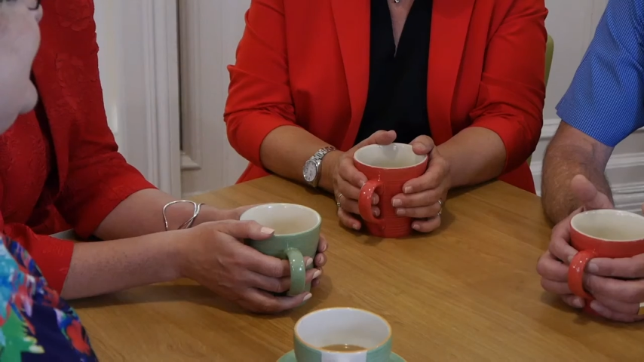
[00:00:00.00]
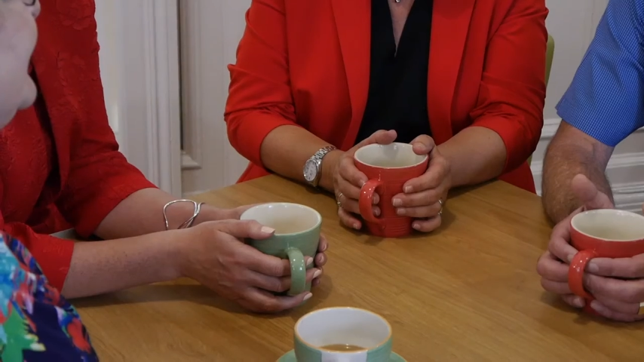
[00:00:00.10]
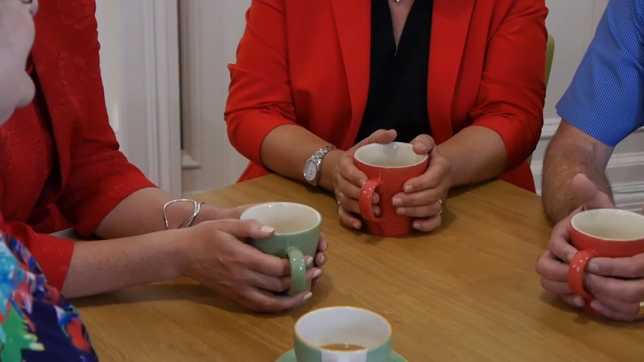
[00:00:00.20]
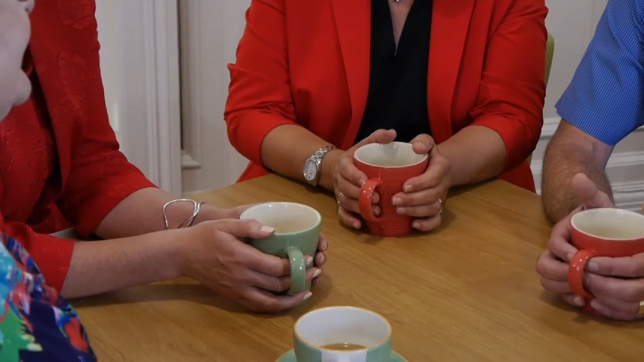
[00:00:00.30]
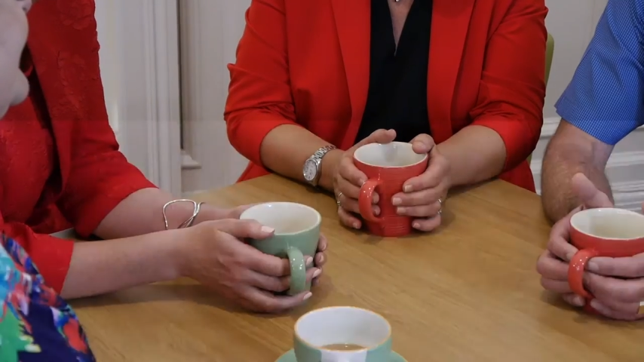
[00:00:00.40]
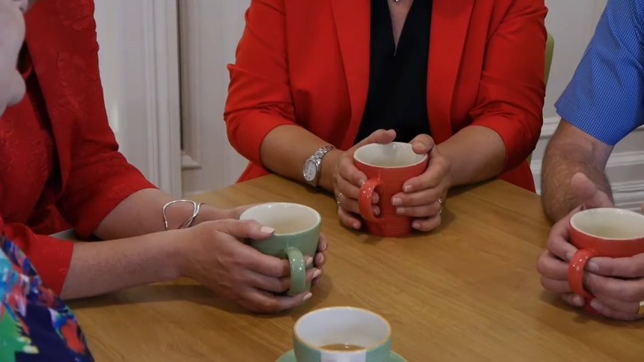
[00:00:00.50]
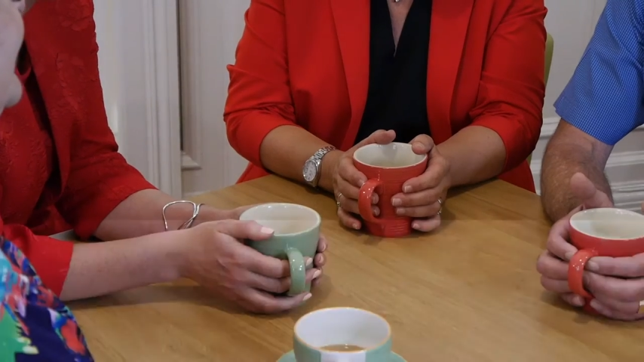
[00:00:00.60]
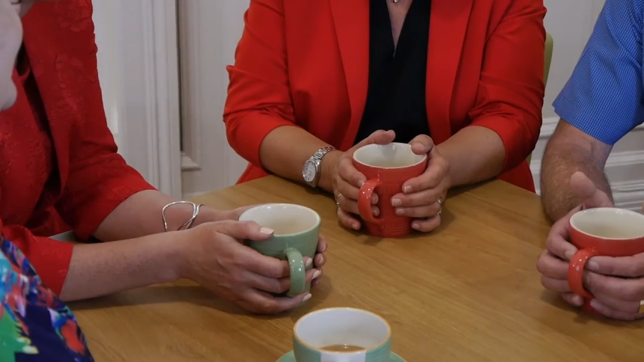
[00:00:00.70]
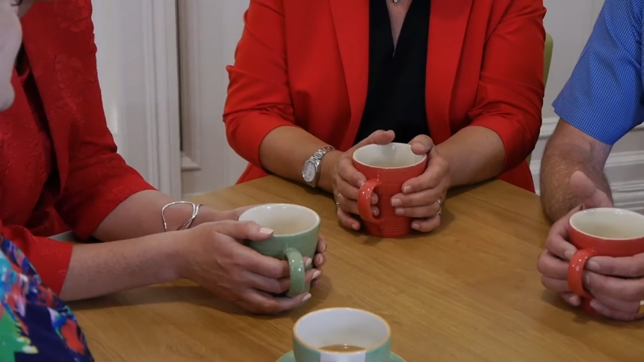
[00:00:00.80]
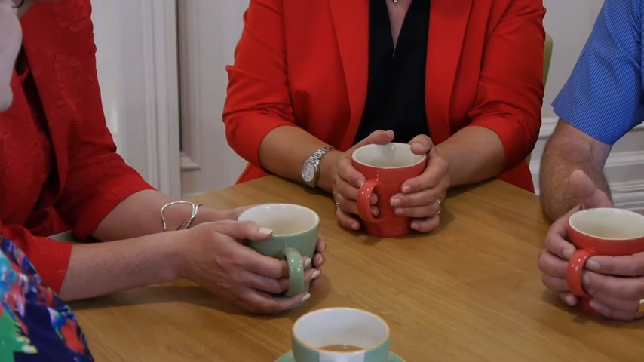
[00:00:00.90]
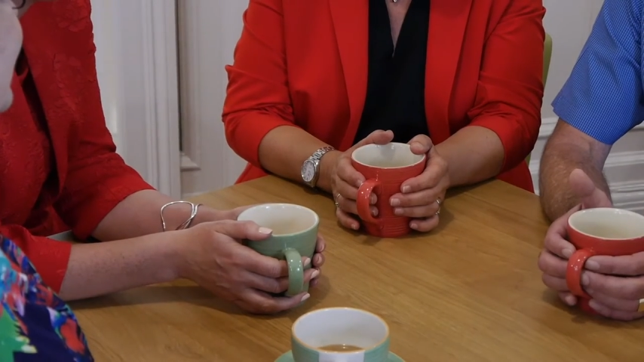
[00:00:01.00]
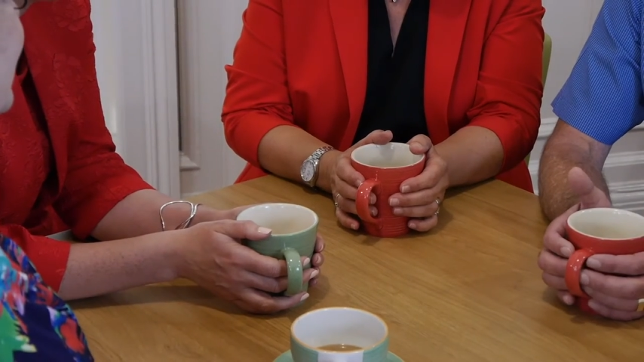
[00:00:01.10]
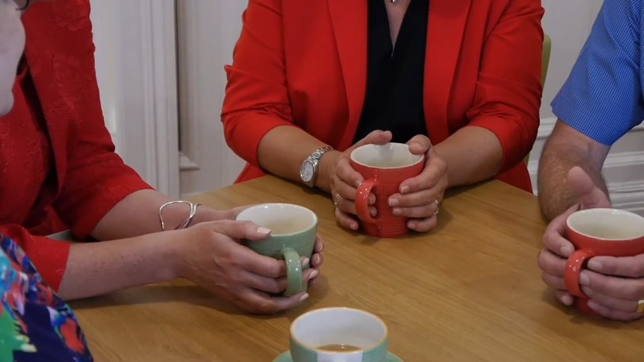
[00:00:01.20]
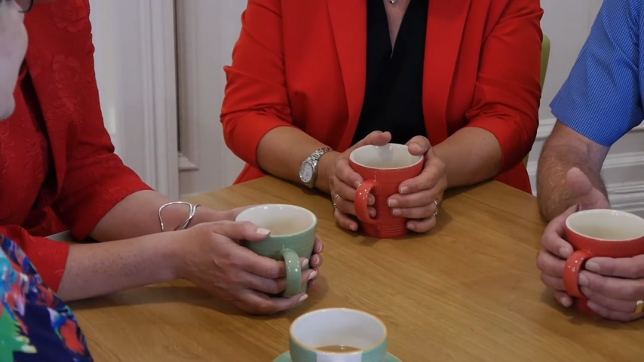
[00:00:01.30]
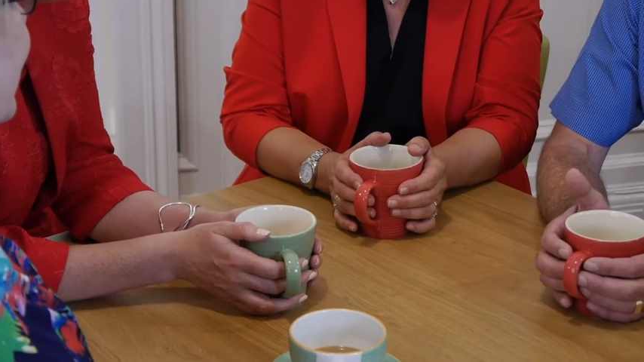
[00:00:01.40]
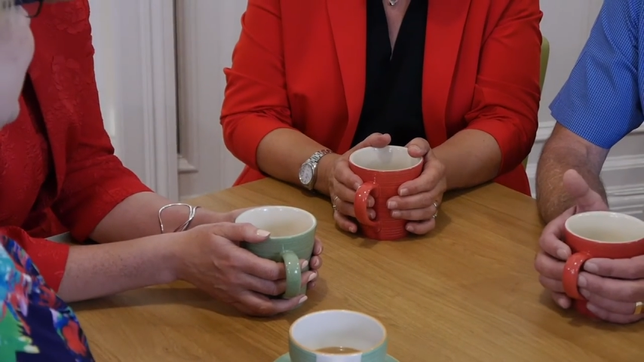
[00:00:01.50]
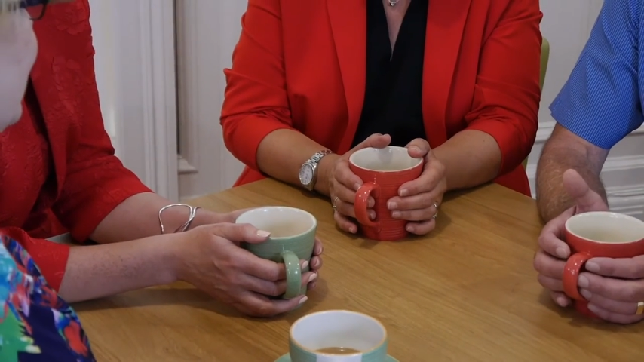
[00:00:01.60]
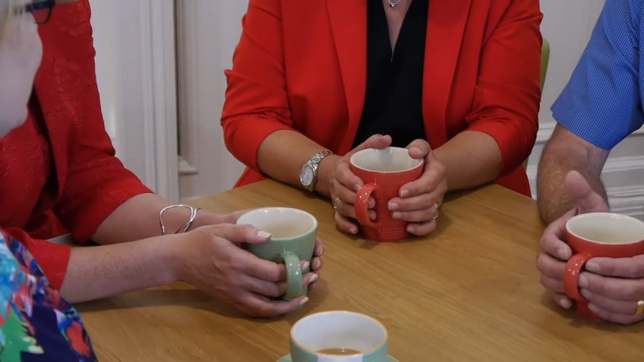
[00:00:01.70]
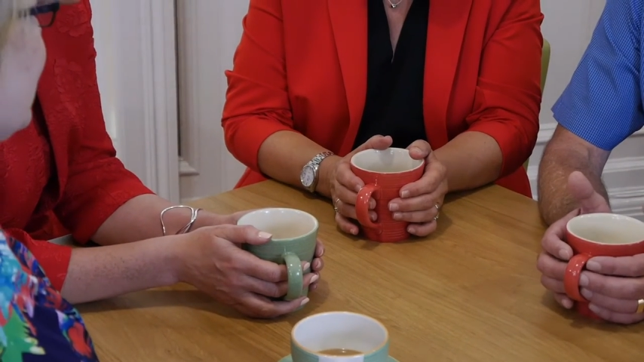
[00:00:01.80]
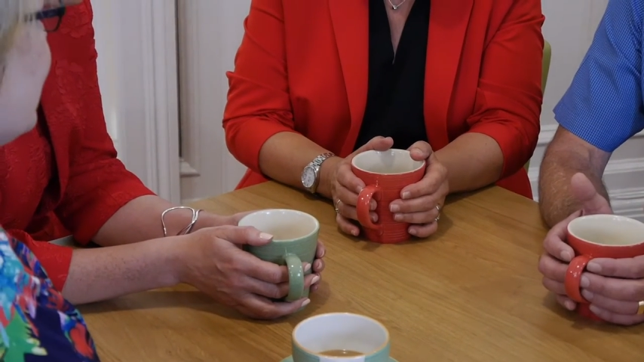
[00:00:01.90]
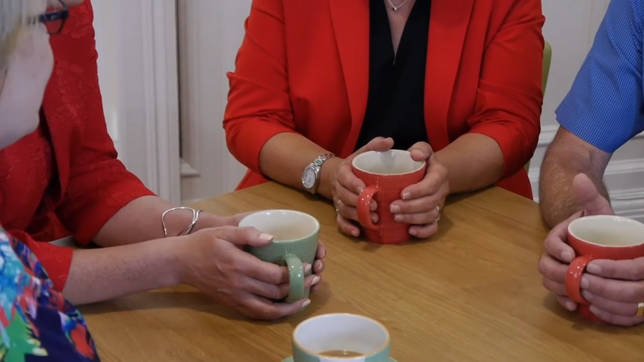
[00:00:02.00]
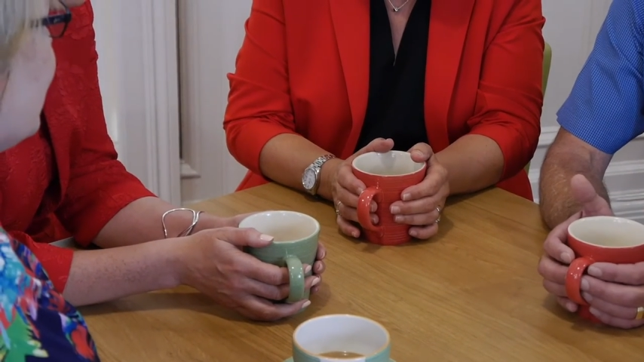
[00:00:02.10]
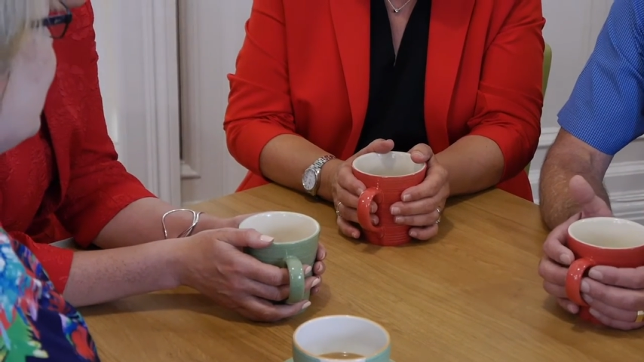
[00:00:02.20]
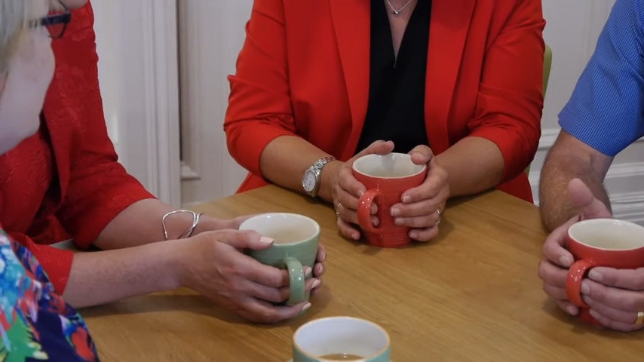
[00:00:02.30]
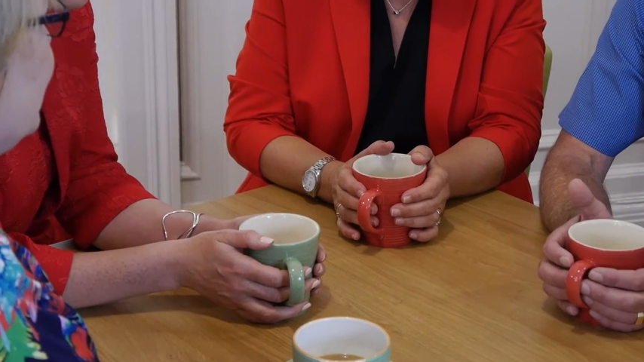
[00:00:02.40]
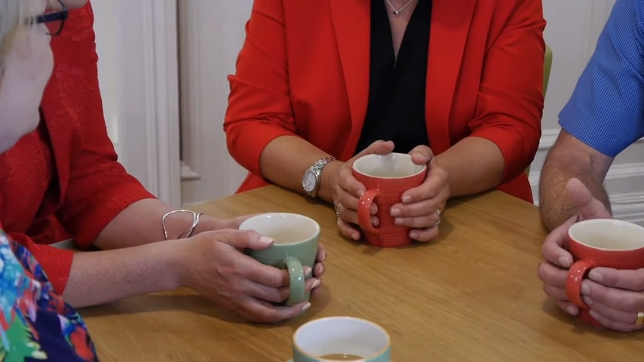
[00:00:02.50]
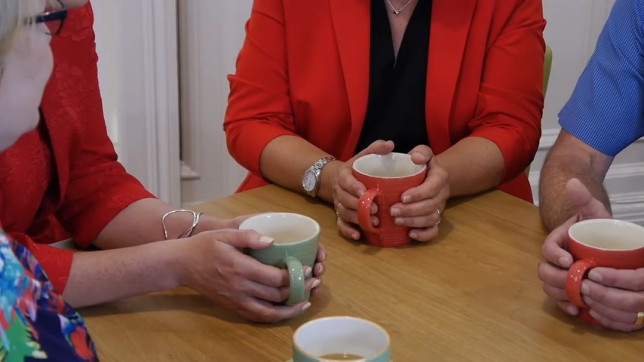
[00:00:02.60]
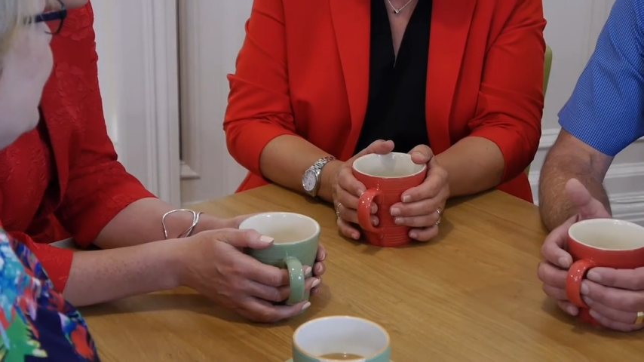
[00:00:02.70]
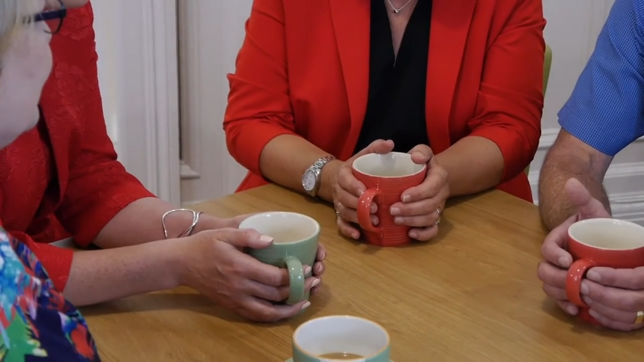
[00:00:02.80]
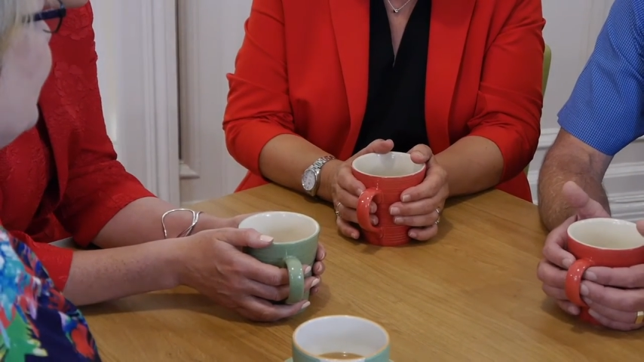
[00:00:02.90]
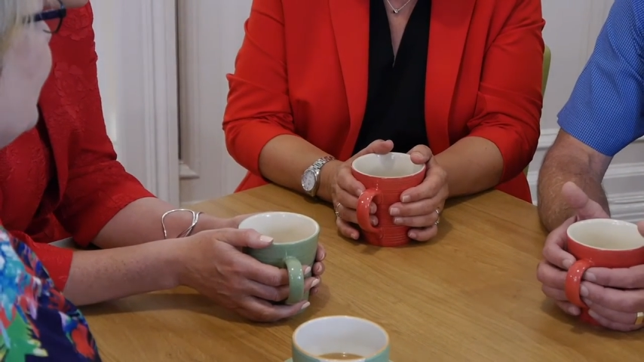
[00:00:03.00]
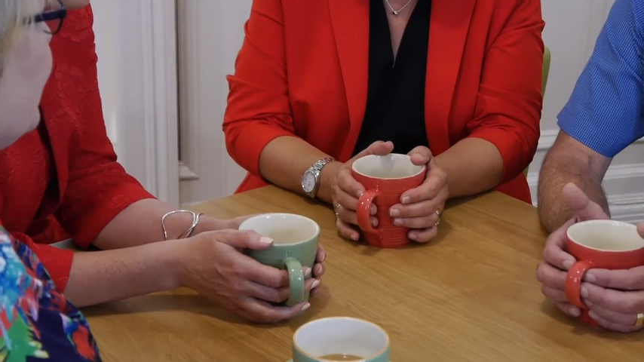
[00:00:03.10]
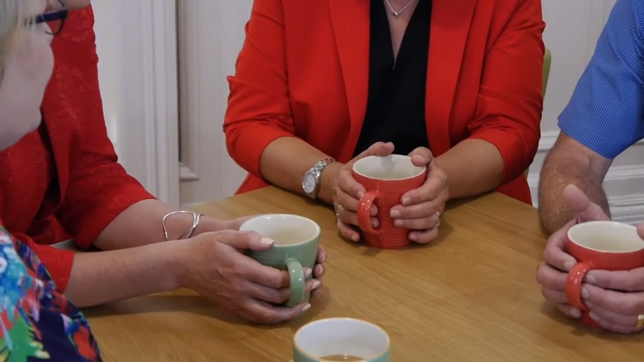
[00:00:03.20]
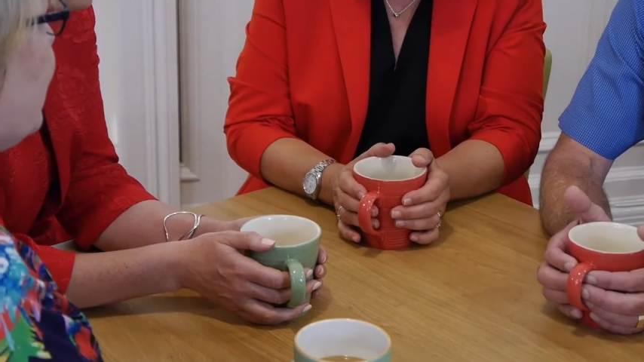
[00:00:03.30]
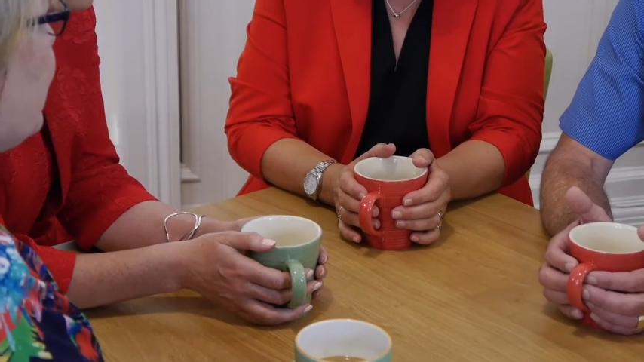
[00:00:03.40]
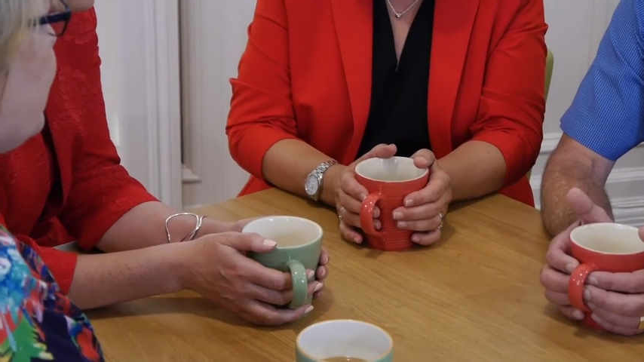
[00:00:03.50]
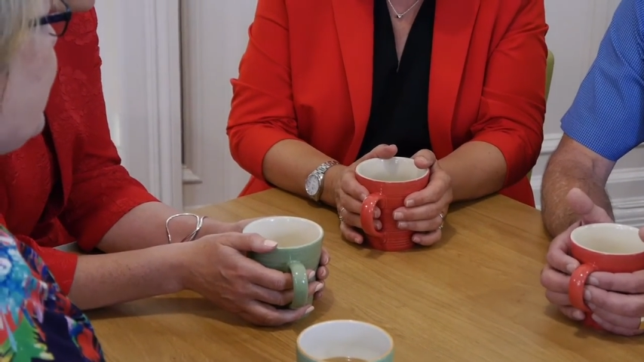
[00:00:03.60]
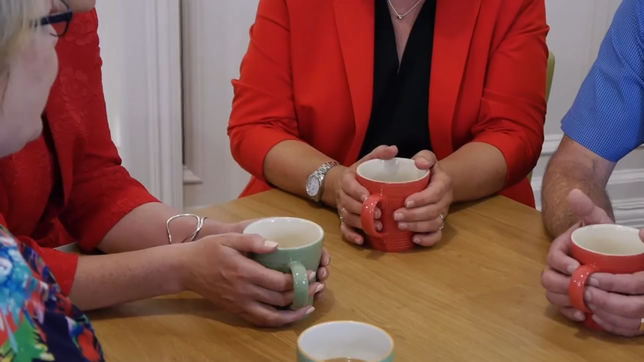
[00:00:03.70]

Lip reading: Nobody's mouth can be seen.